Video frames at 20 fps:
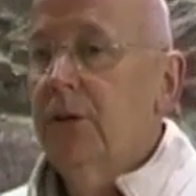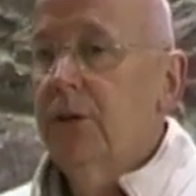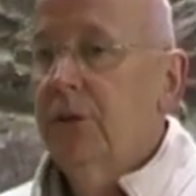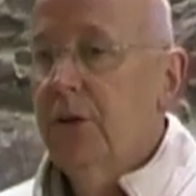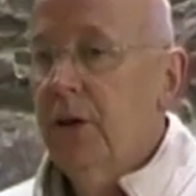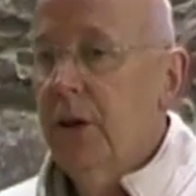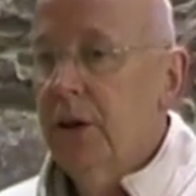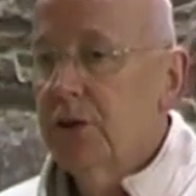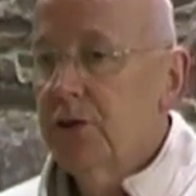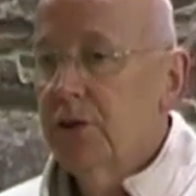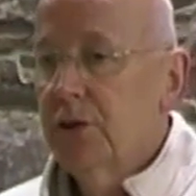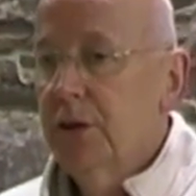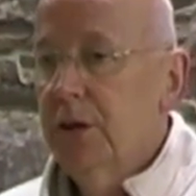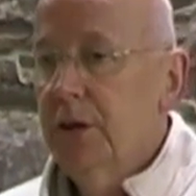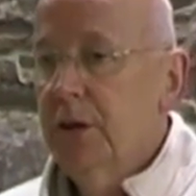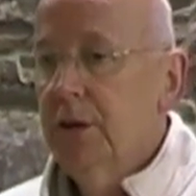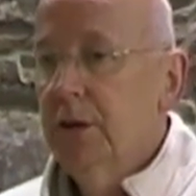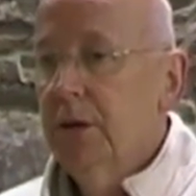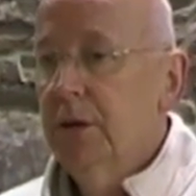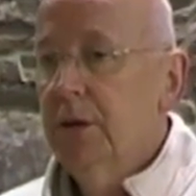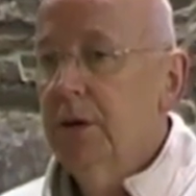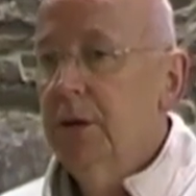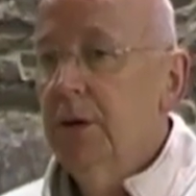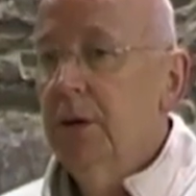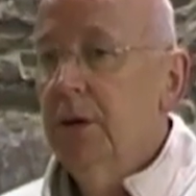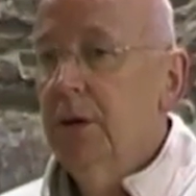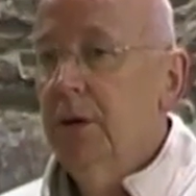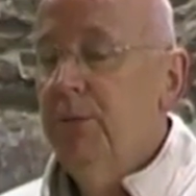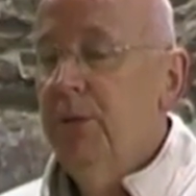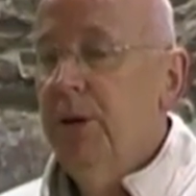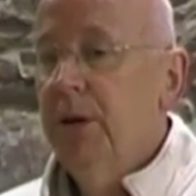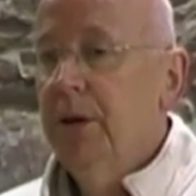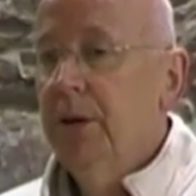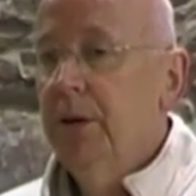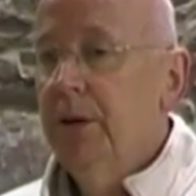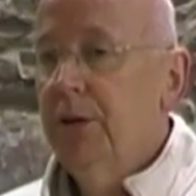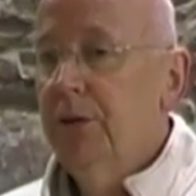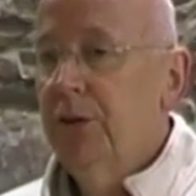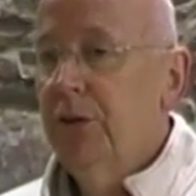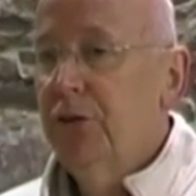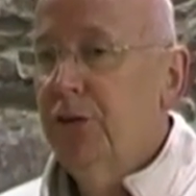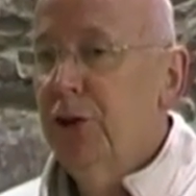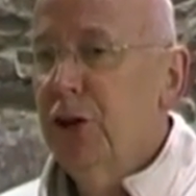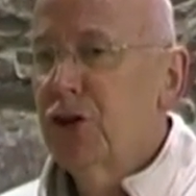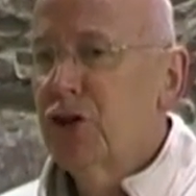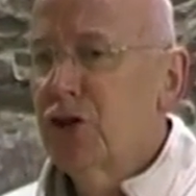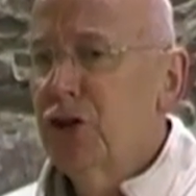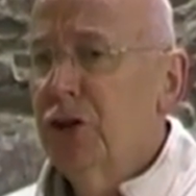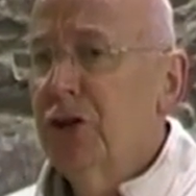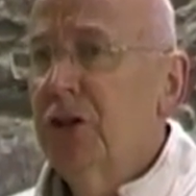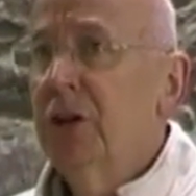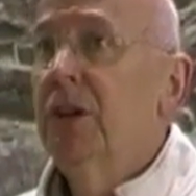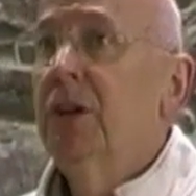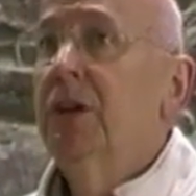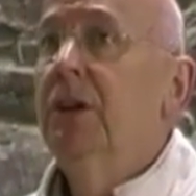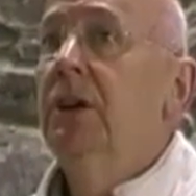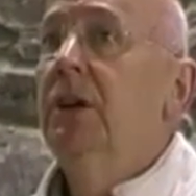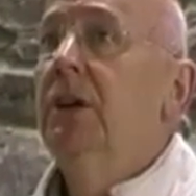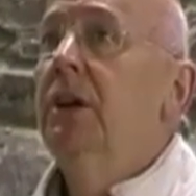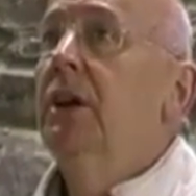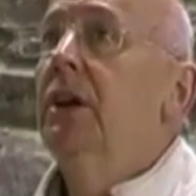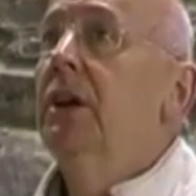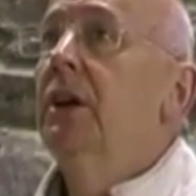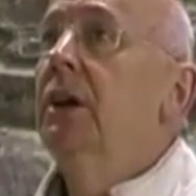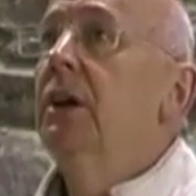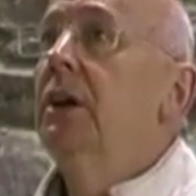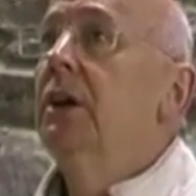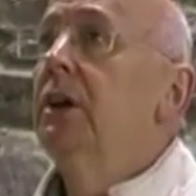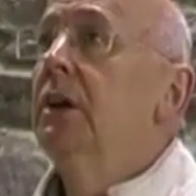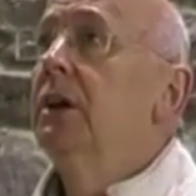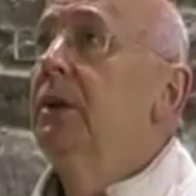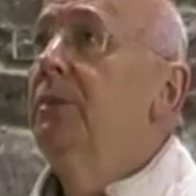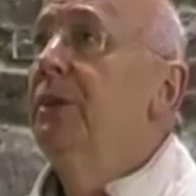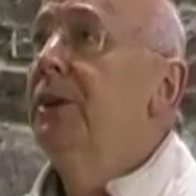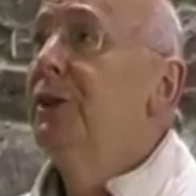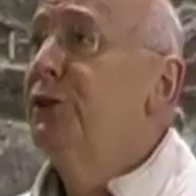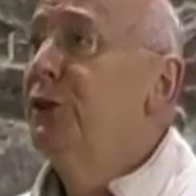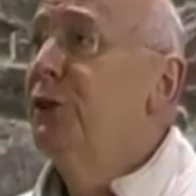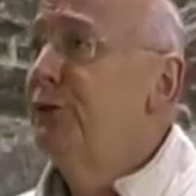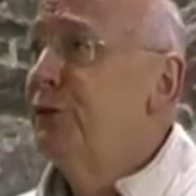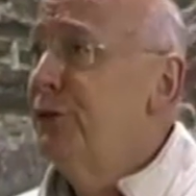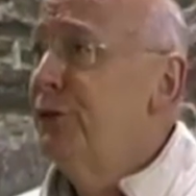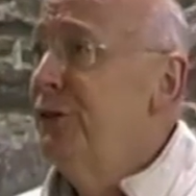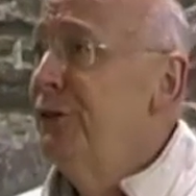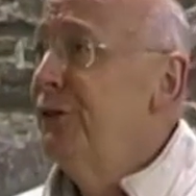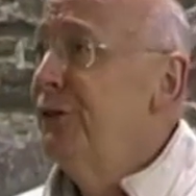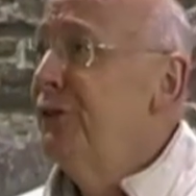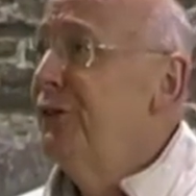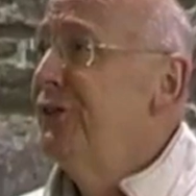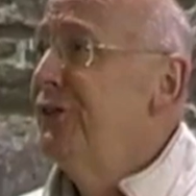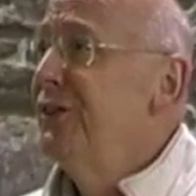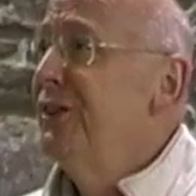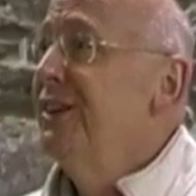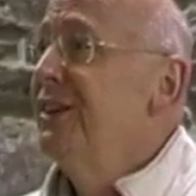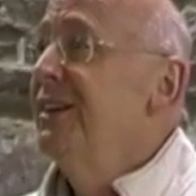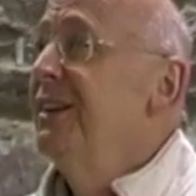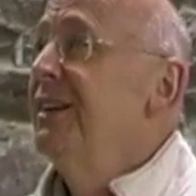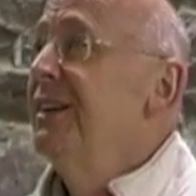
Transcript: is actually a bigger distinction, a bigger difference